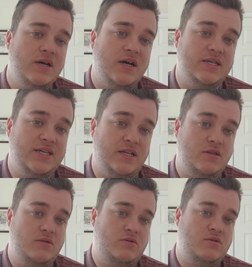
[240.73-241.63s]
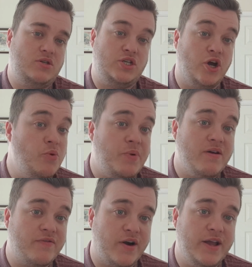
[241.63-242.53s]
and said, "Don't be
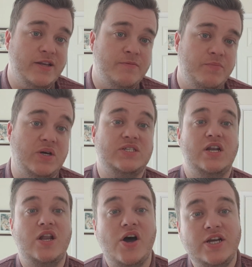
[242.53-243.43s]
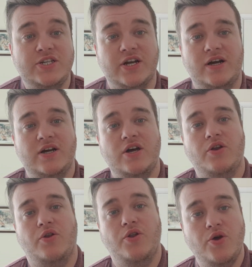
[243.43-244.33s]
afraid," because Elisha
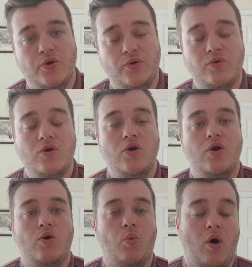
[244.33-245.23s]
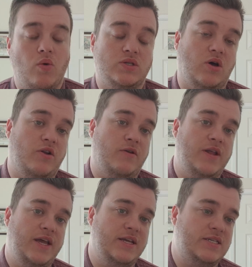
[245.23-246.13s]
knew what was on
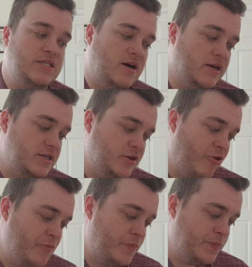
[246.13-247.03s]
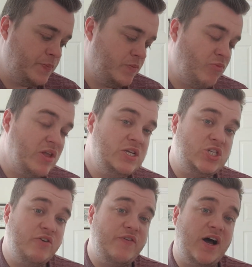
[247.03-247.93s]
his side.
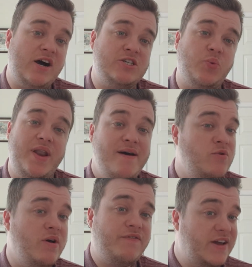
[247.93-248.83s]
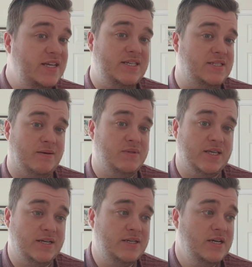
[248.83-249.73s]
So for us, whenever we're facing
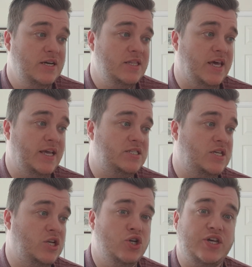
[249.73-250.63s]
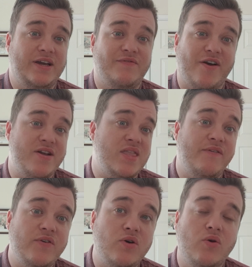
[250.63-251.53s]
something that is looking very
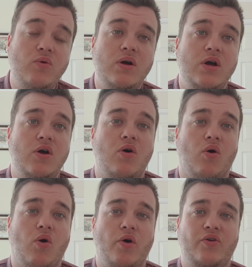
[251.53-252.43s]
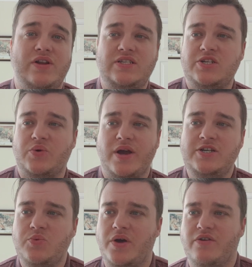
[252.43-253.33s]
difficult, or you're in a
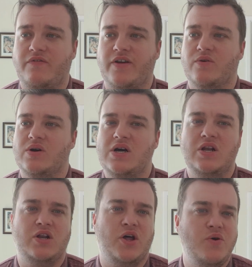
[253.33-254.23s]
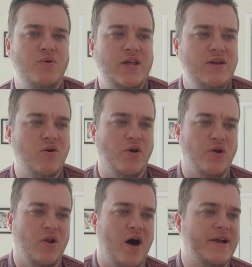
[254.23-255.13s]
situation where you feel lonely, or you're
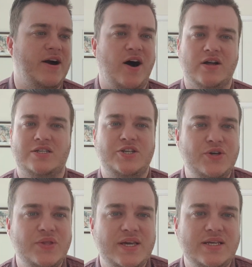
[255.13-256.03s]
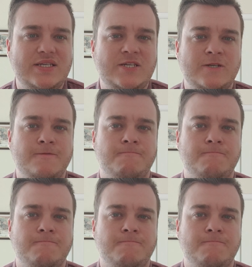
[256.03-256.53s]
like, "I can't do this,"